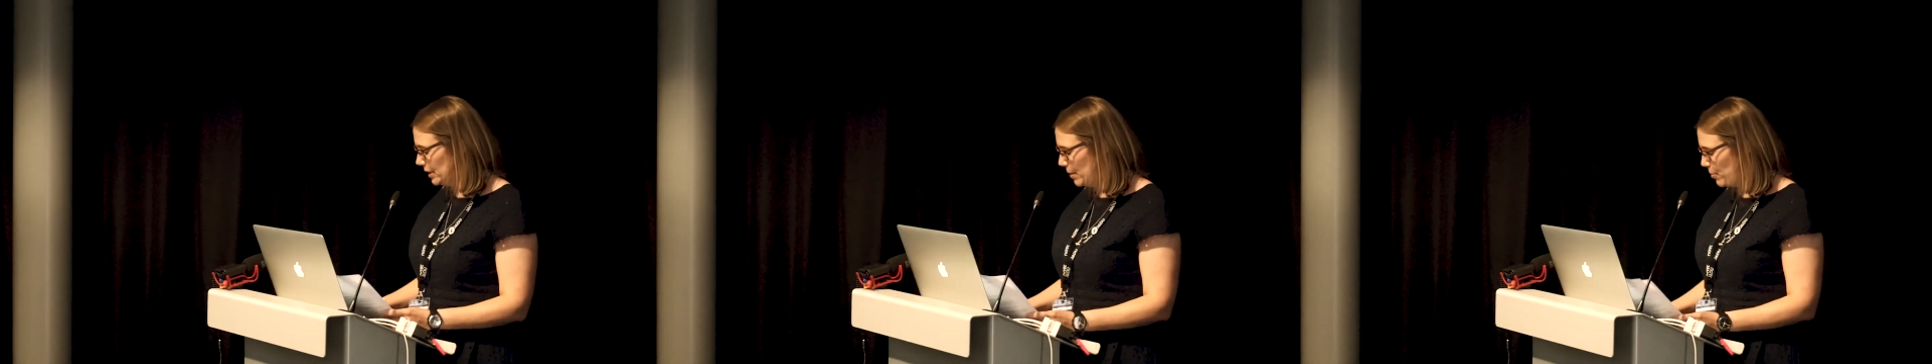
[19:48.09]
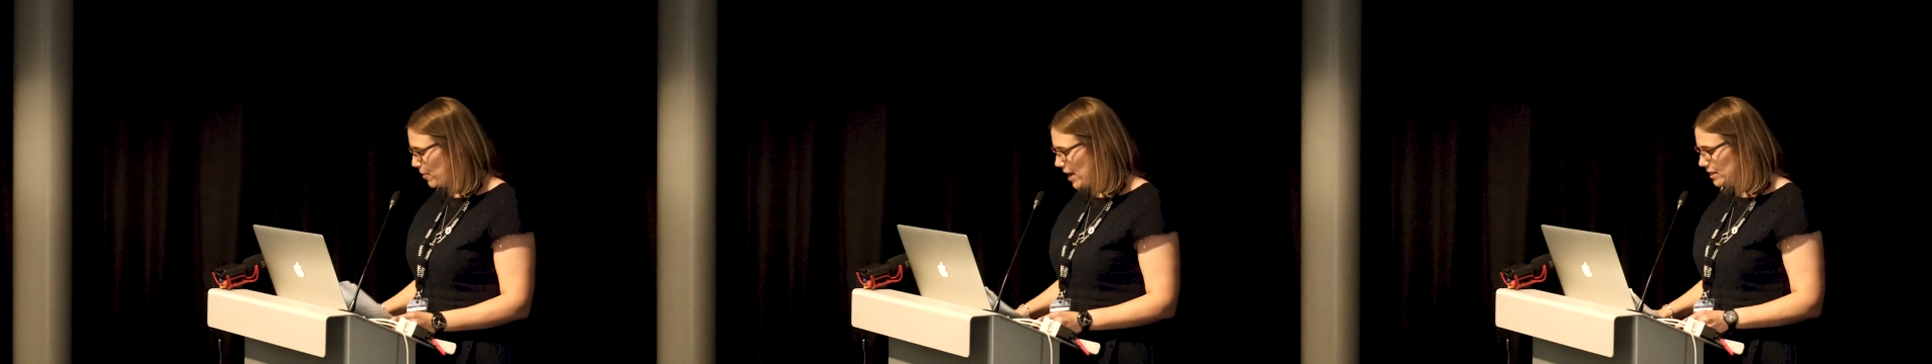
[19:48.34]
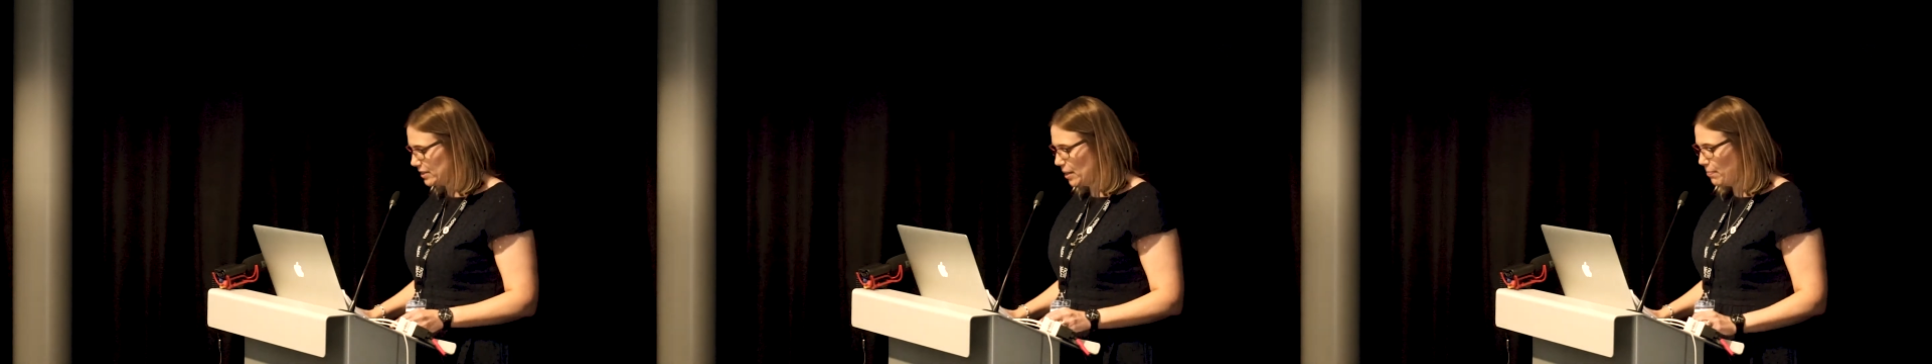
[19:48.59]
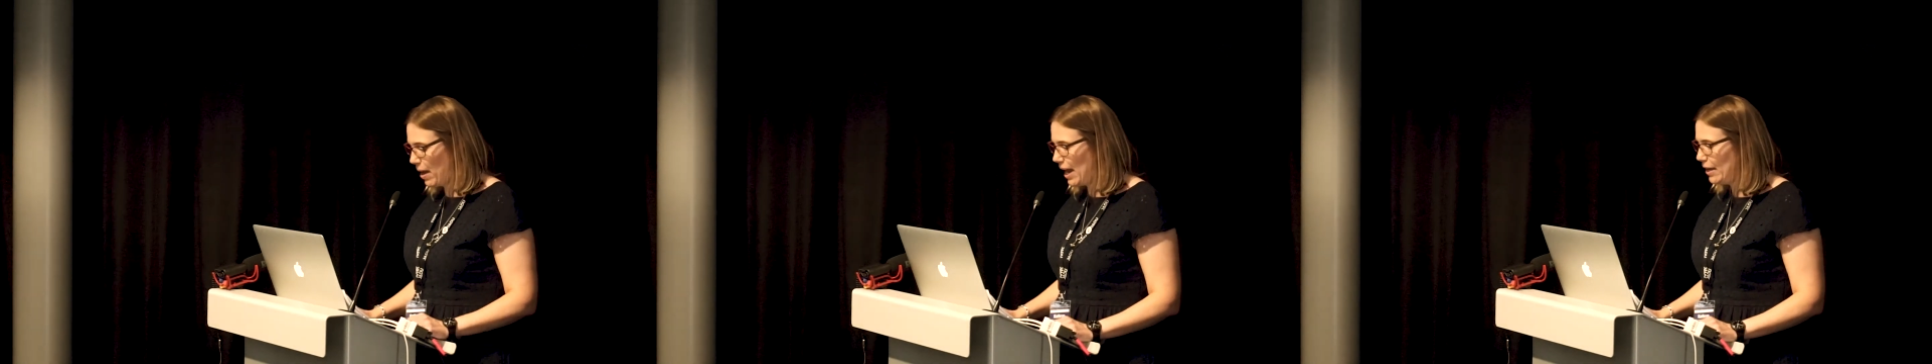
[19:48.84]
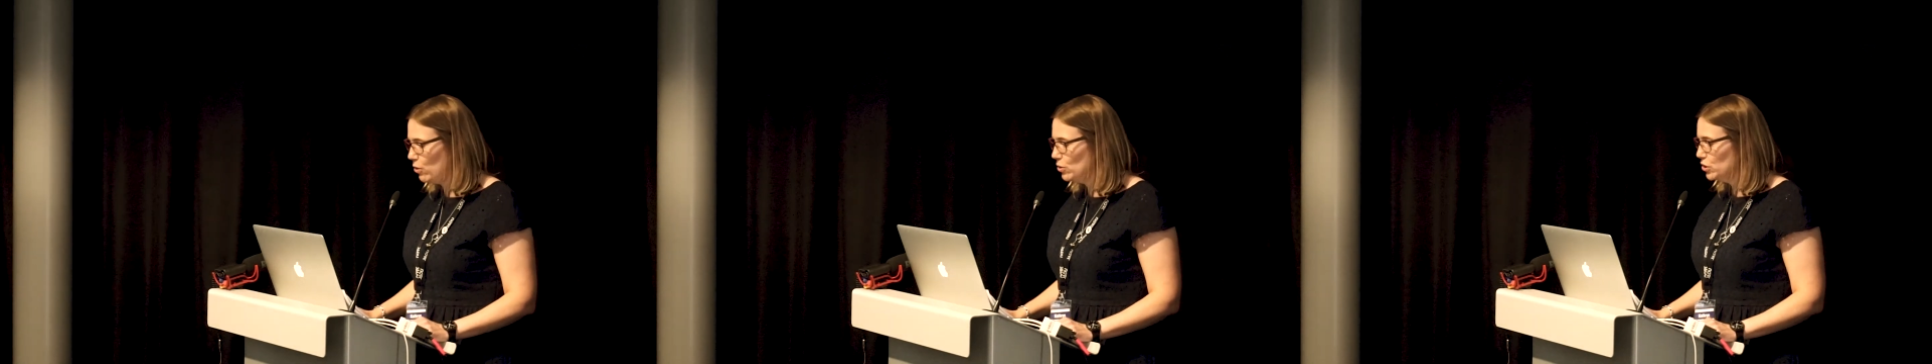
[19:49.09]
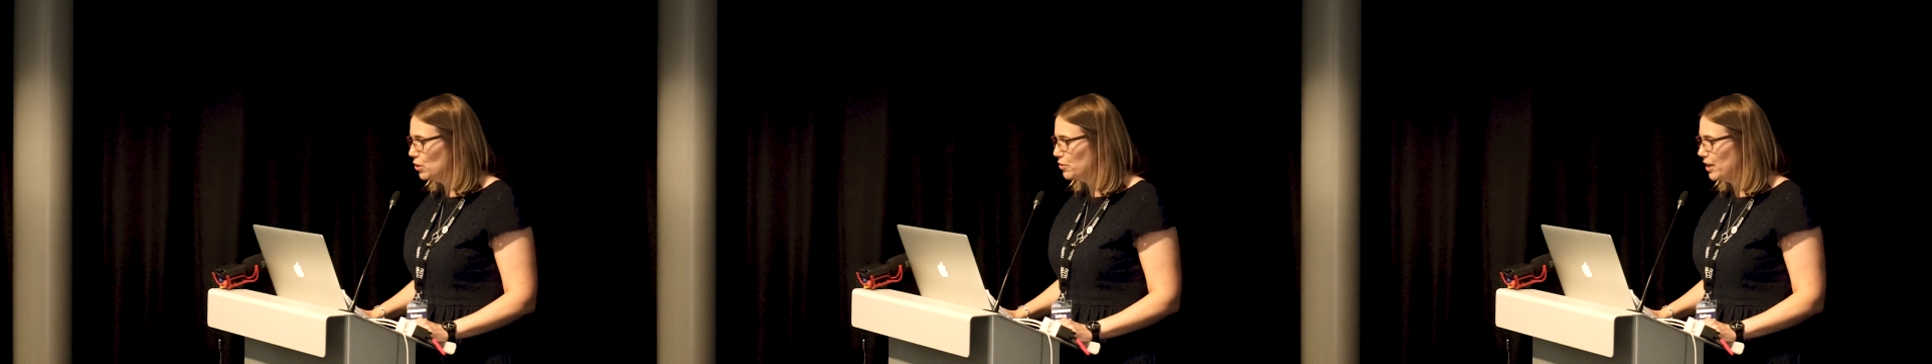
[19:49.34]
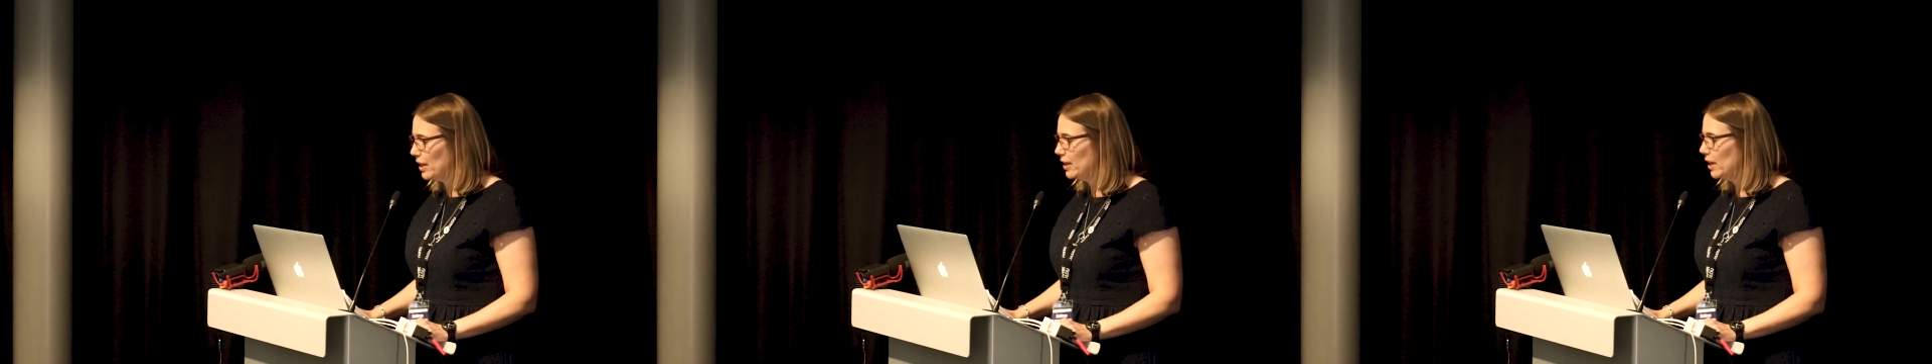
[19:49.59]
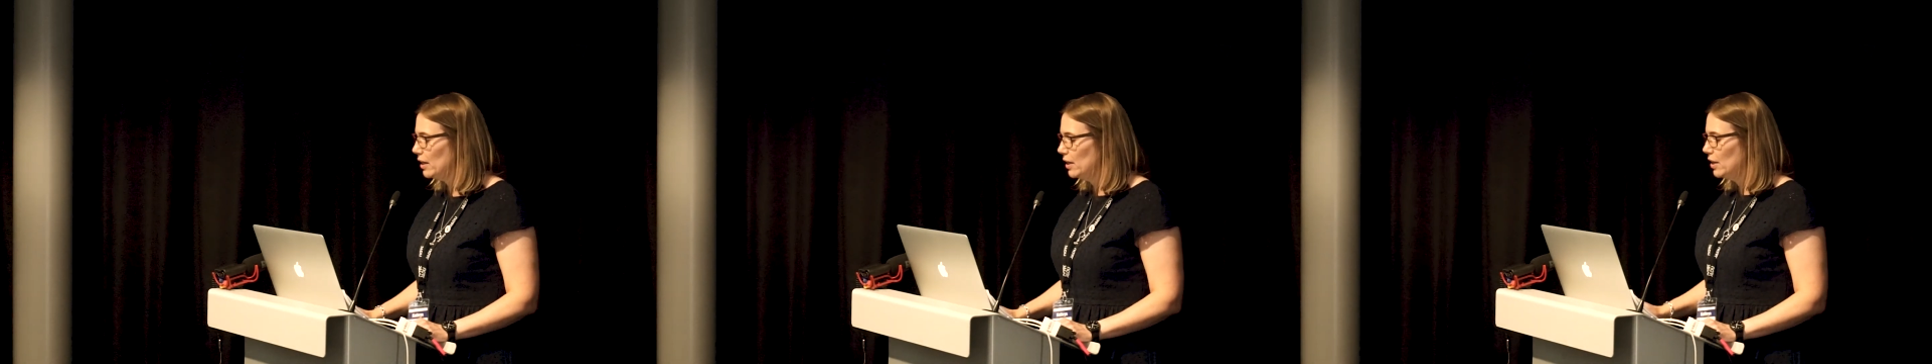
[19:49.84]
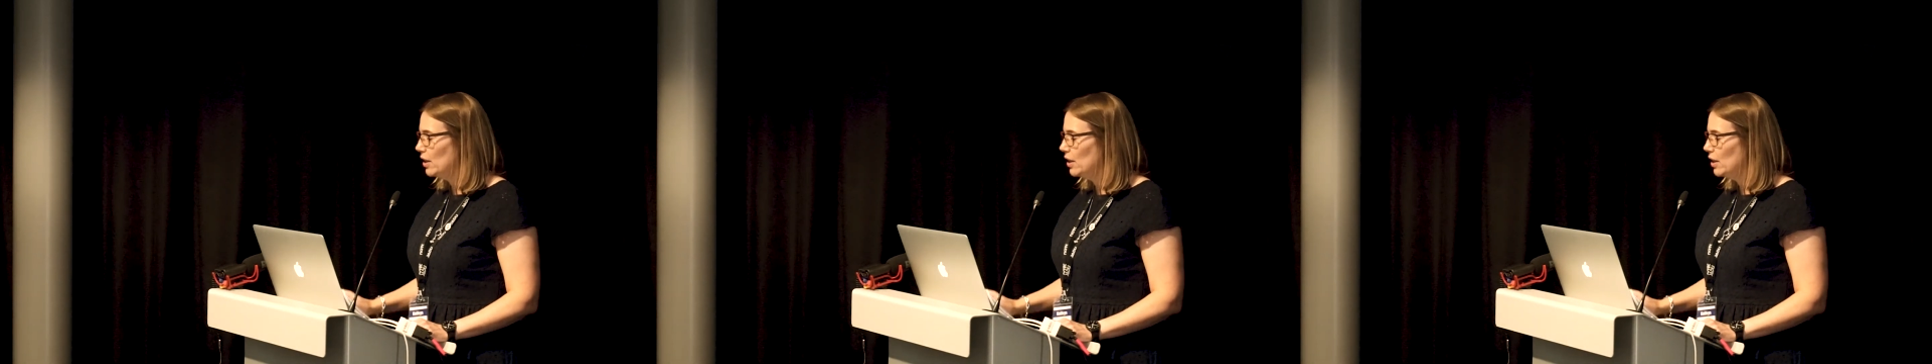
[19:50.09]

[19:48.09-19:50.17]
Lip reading: and Liberator, but I also think